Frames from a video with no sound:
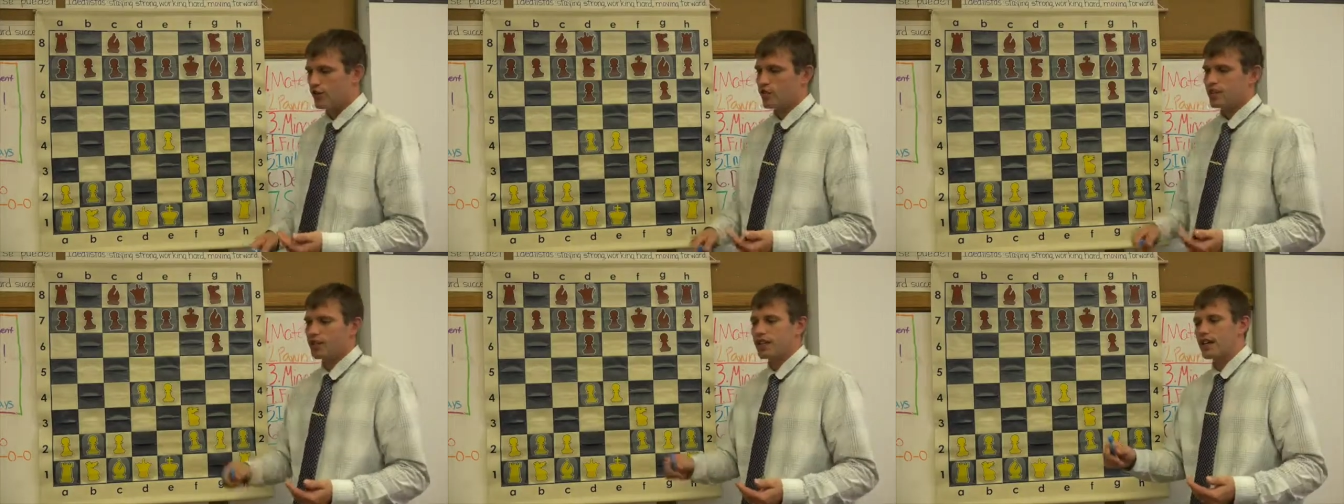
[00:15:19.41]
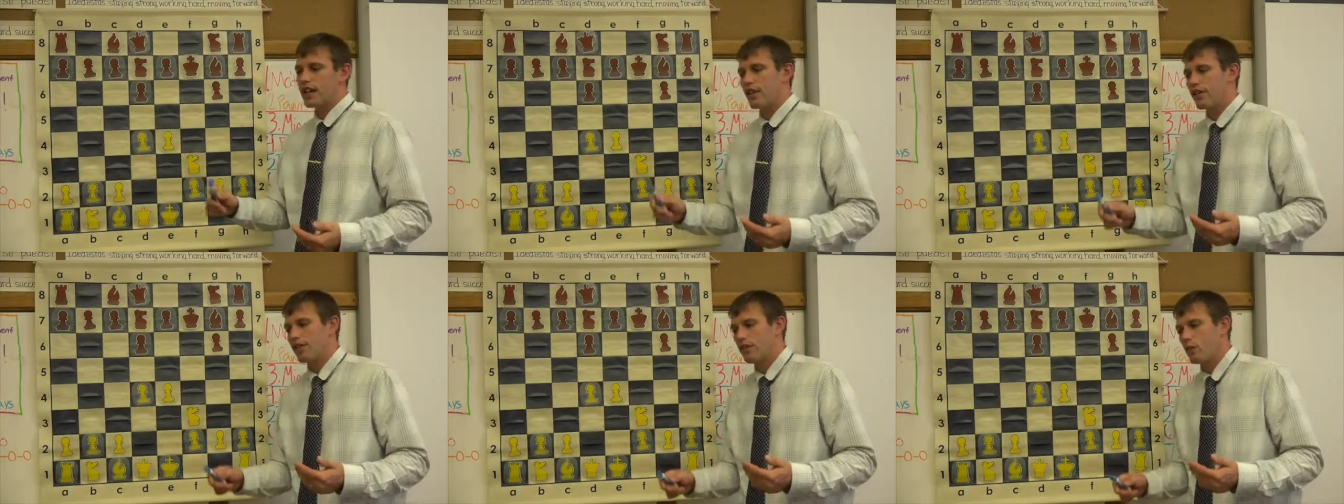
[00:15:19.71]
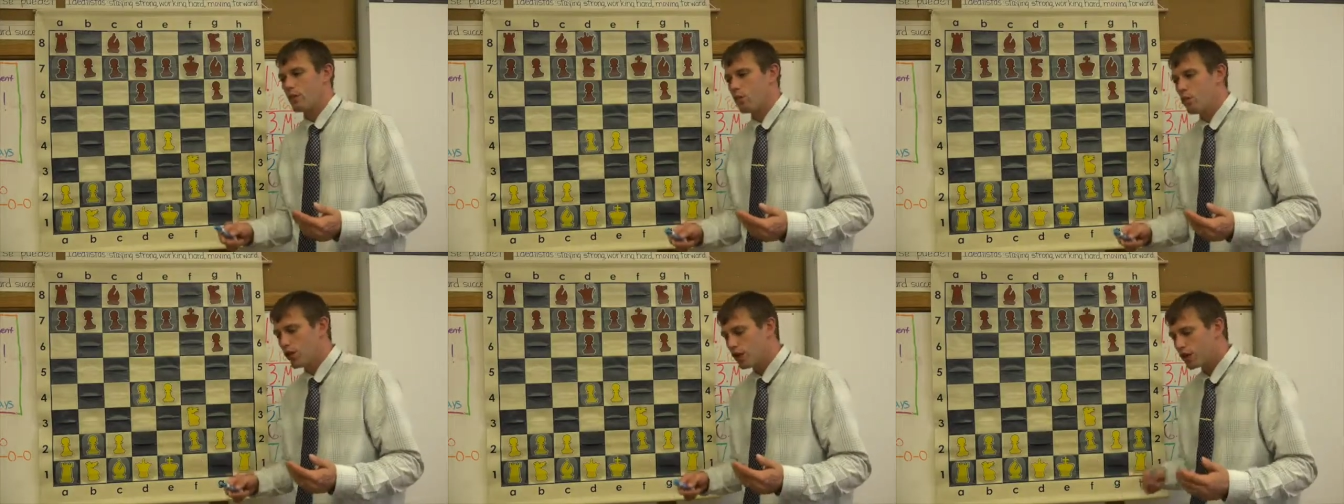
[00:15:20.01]
figuring out
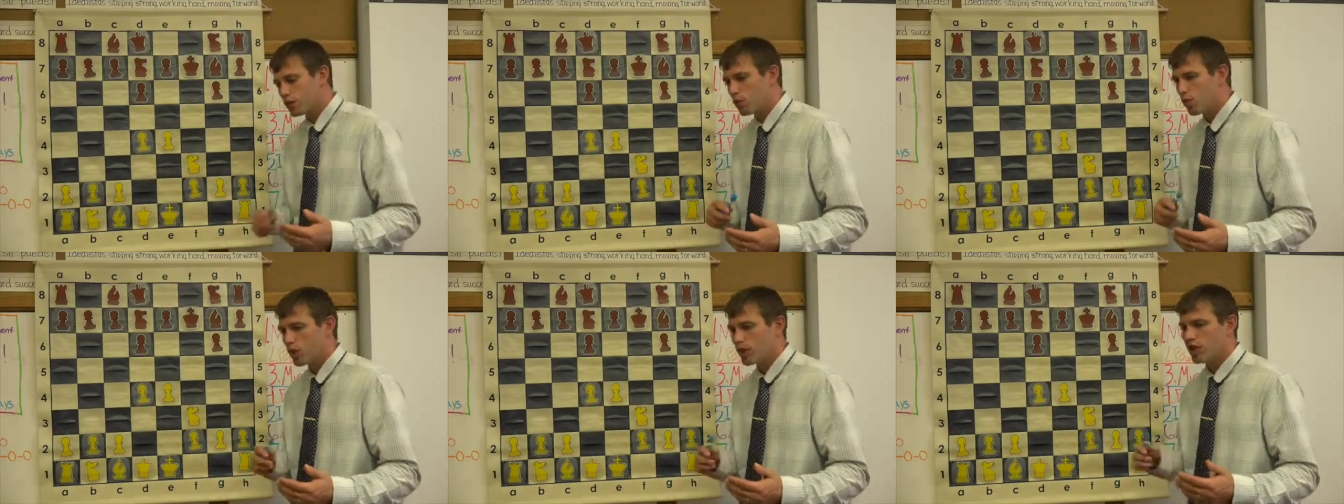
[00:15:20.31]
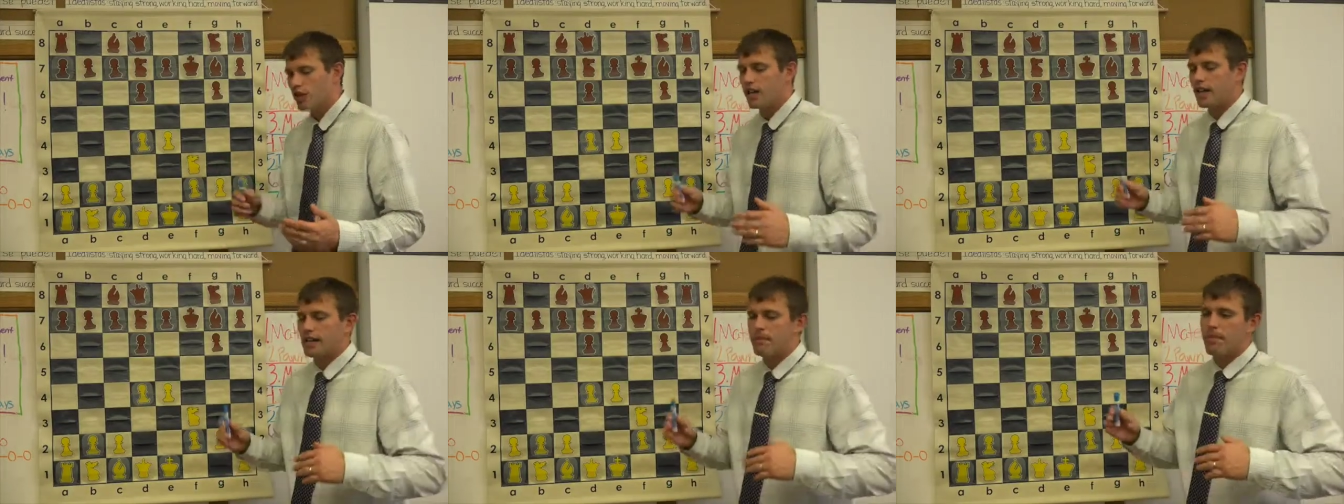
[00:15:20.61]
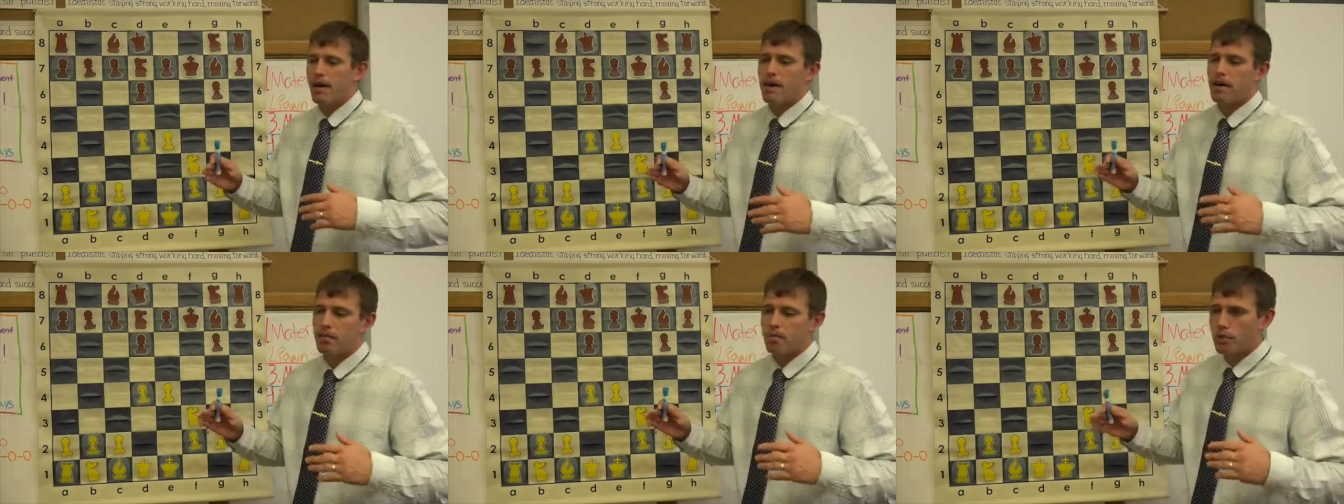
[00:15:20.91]
which one you like
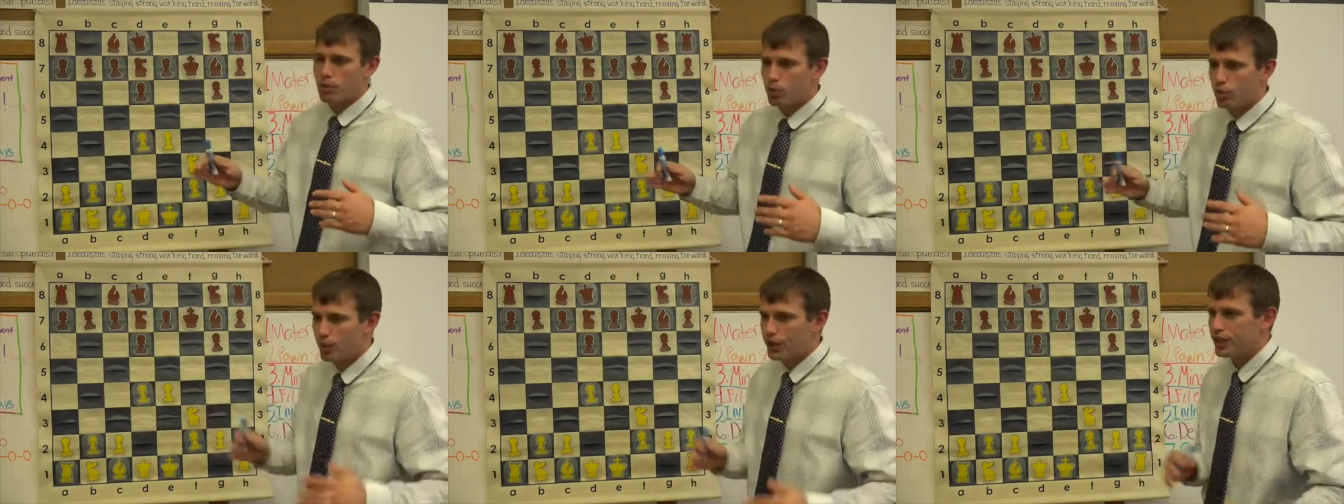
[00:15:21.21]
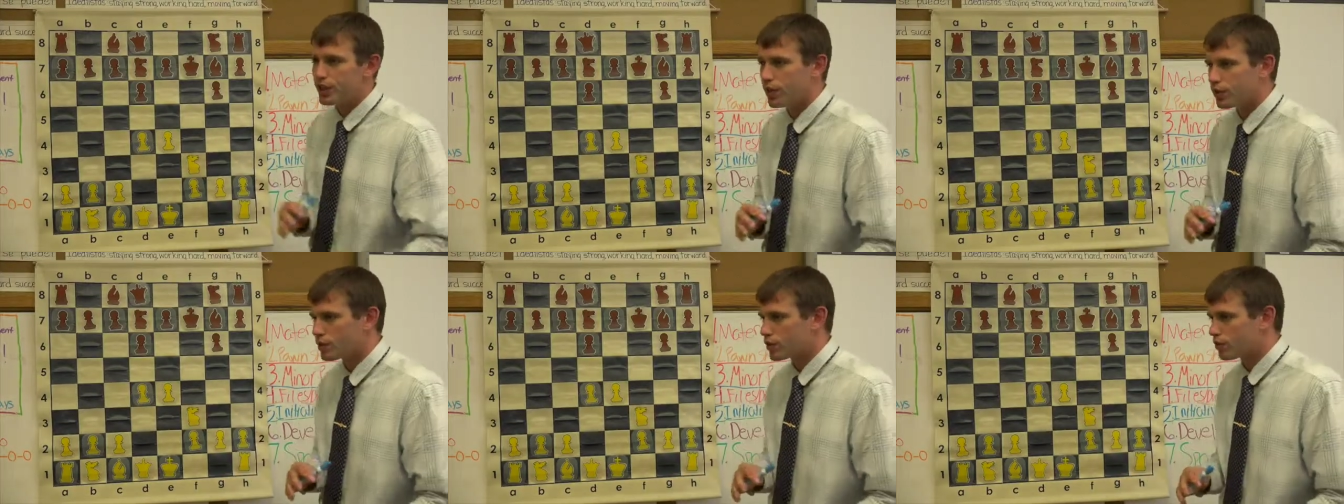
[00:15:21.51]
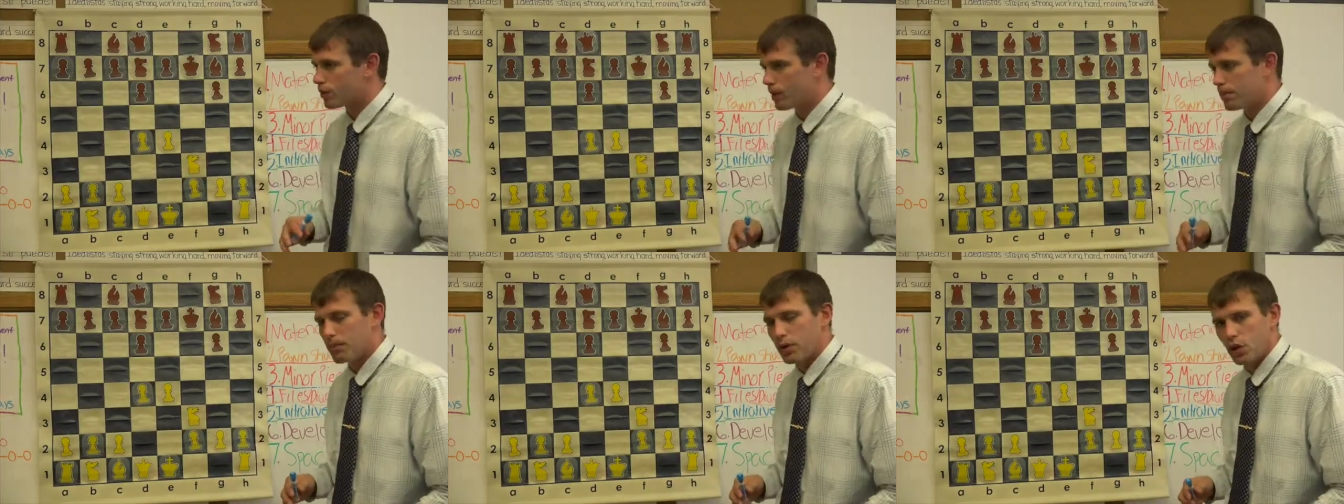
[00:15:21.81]
better between
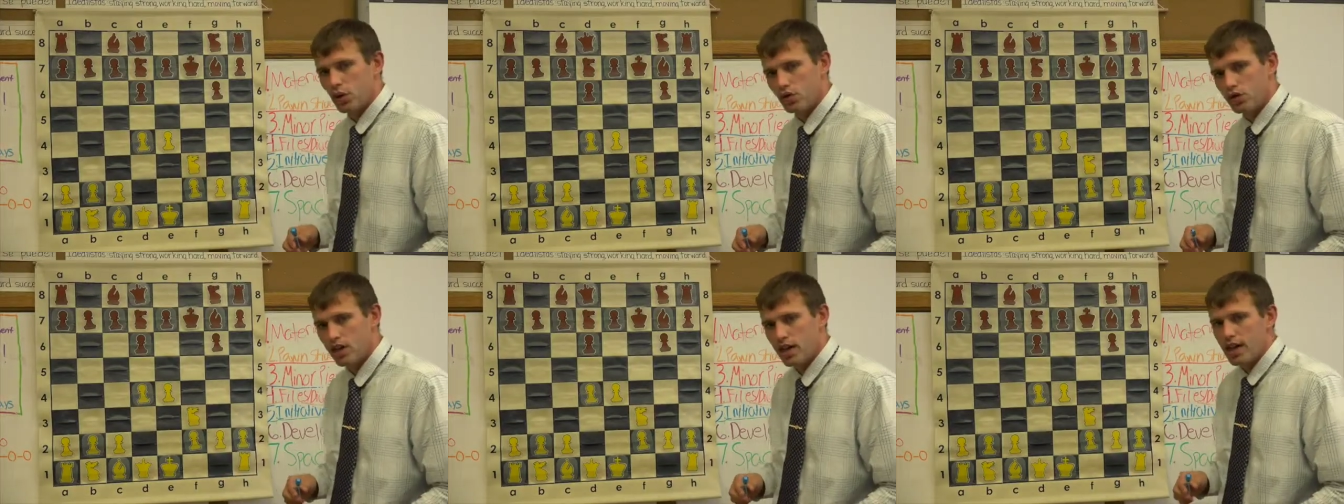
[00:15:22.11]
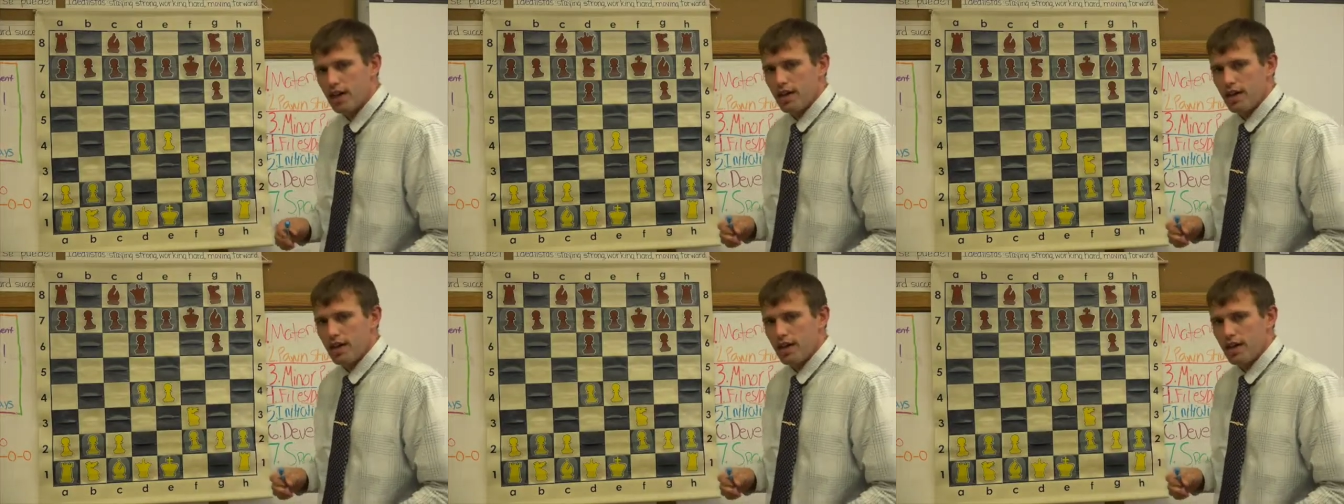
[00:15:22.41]
those 3 moves,